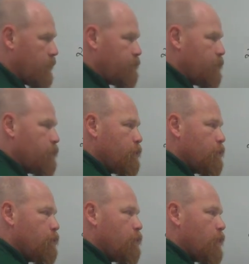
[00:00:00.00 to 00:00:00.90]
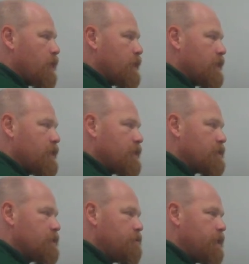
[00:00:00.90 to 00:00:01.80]
If you want
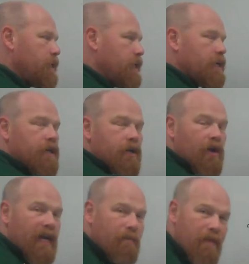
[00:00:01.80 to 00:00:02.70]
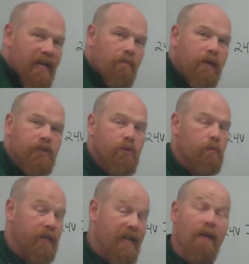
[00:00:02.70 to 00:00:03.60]
this to be in here and make a
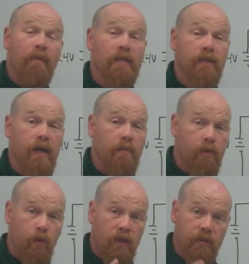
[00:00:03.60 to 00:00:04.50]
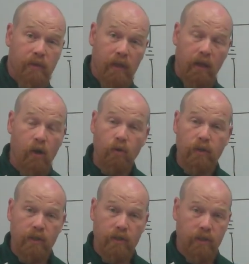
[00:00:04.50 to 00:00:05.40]
measurement but not mess it up, you want it to be
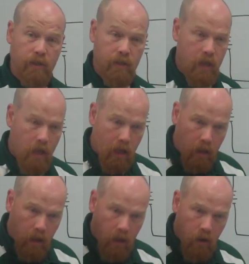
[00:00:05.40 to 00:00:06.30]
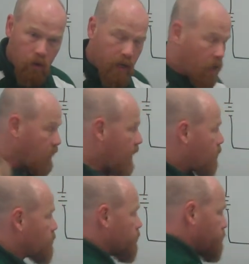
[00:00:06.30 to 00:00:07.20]
low resistance. Low to
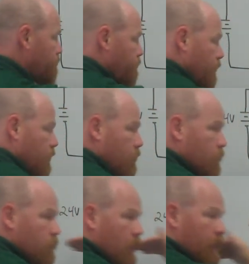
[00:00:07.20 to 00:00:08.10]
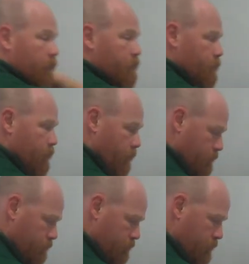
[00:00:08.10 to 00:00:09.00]
allow it to flow on through.
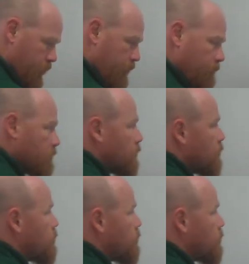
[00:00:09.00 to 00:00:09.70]
Okay?